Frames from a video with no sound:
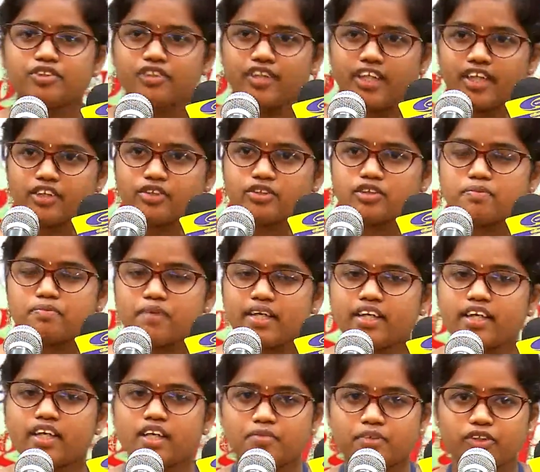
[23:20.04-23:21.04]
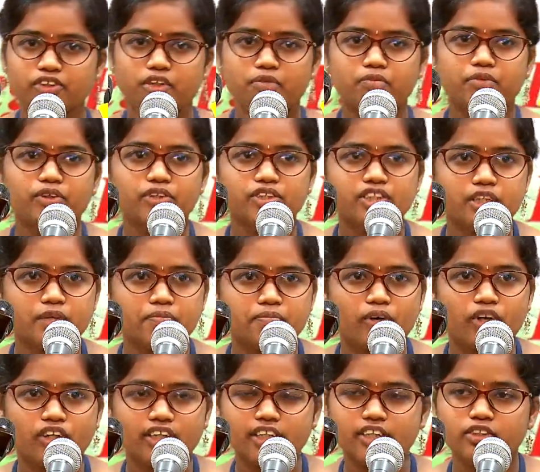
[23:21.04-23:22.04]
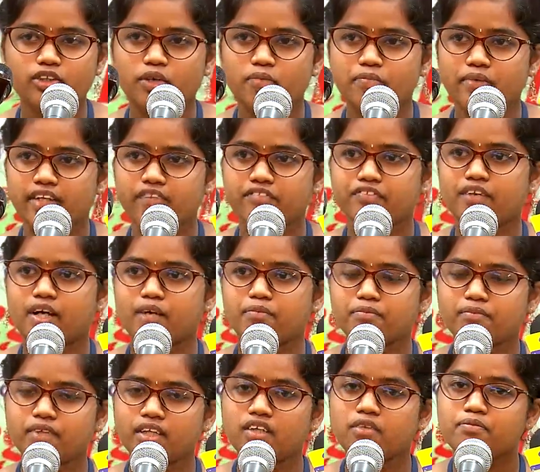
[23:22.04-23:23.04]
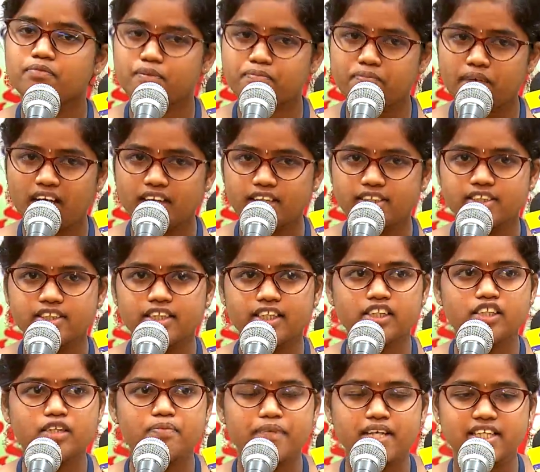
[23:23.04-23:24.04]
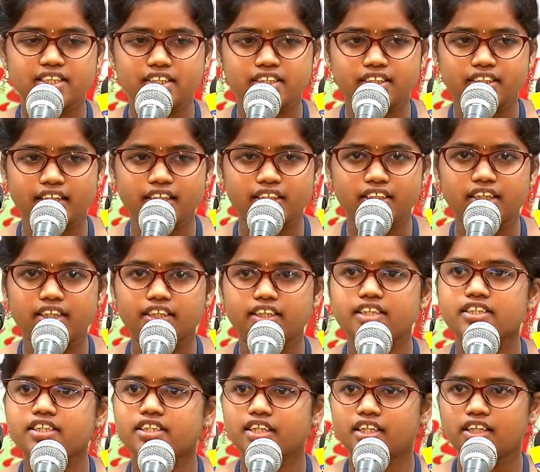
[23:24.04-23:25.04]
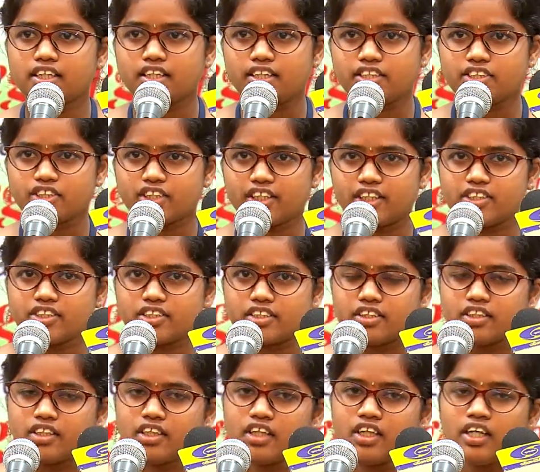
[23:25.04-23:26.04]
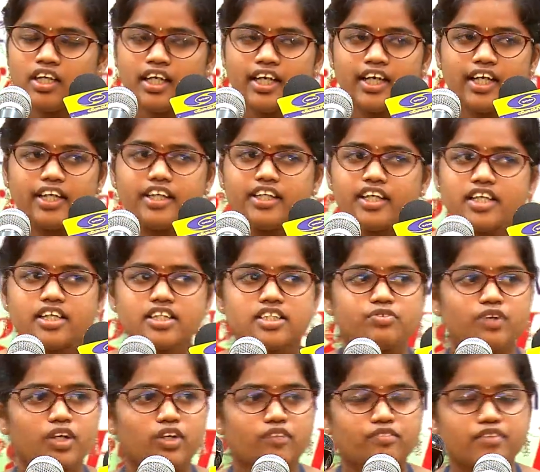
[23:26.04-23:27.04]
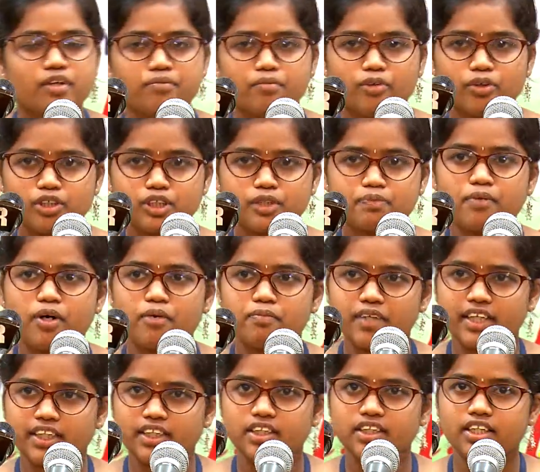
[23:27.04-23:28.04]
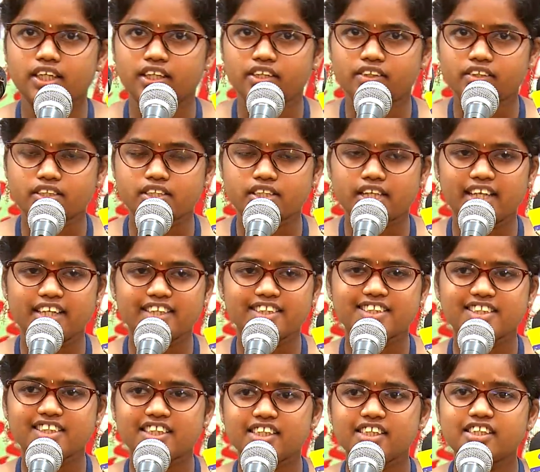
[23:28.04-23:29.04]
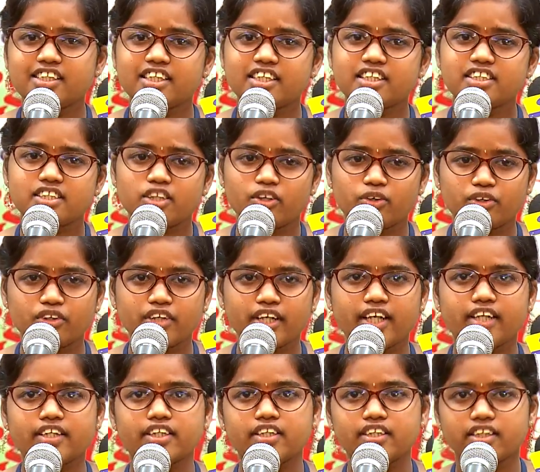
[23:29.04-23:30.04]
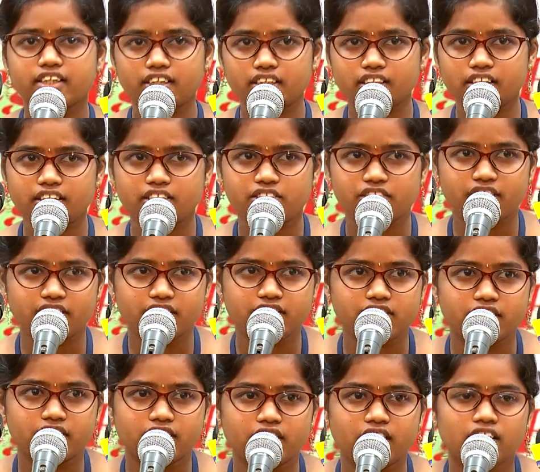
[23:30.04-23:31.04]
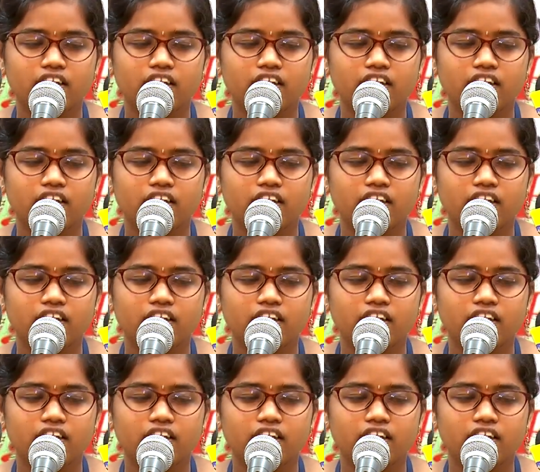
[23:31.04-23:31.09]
today to speak about the most important topic from the past till the present day, that is girl education. India is one of the most populated countries and still there is low rate in the girl education.